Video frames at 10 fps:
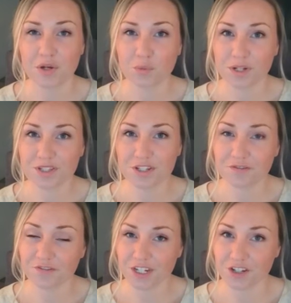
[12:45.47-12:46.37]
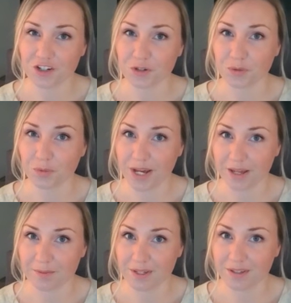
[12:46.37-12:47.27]
Once you've finished your
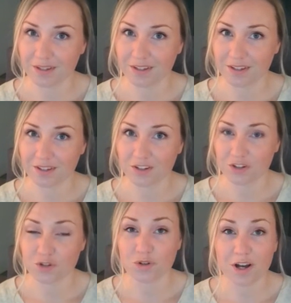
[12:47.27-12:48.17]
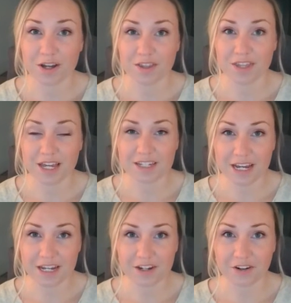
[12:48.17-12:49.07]
web, draw that
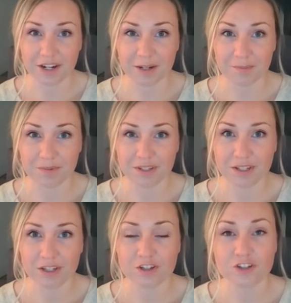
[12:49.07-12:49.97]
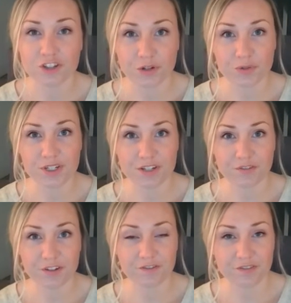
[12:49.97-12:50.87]
diagram. Show the
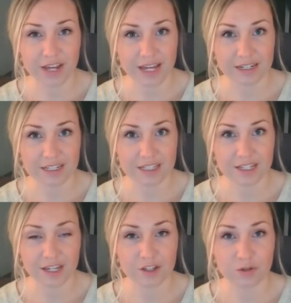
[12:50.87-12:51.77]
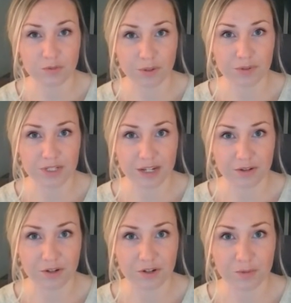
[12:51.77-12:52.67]
different facts that you wrote
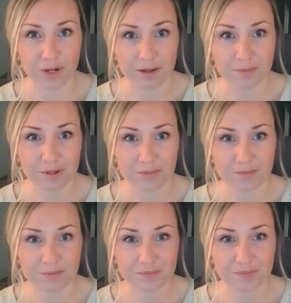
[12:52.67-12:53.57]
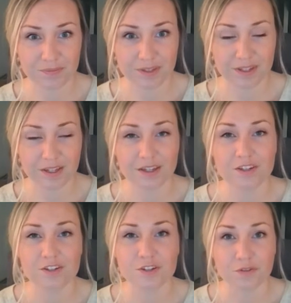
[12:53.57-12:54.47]
down on your web.
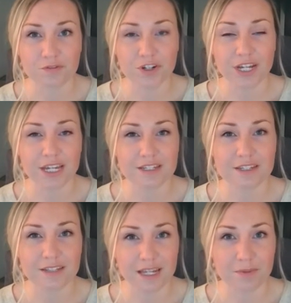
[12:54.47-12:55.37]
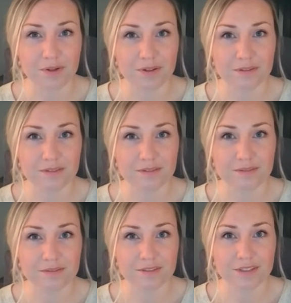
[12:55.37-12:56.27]
Don't forget to label,
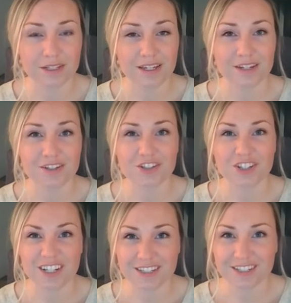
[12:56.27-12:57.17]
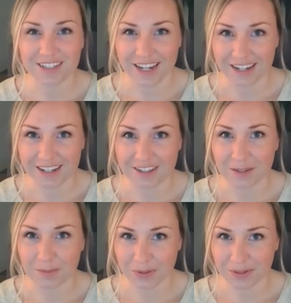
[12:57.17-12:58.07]
just like
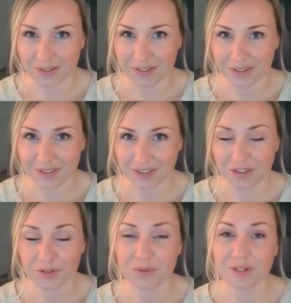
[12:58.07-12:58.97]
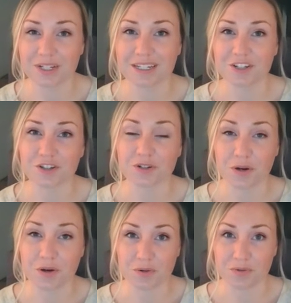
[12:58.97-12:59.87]
the book you need your
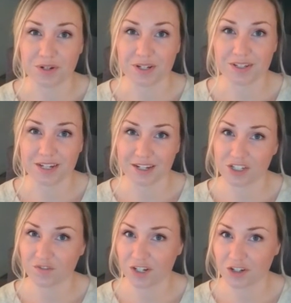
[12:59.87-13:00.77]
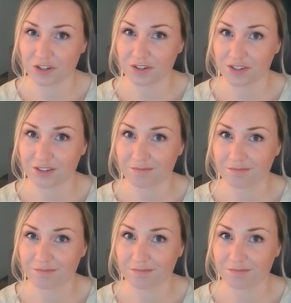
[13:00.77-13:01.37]
own text features.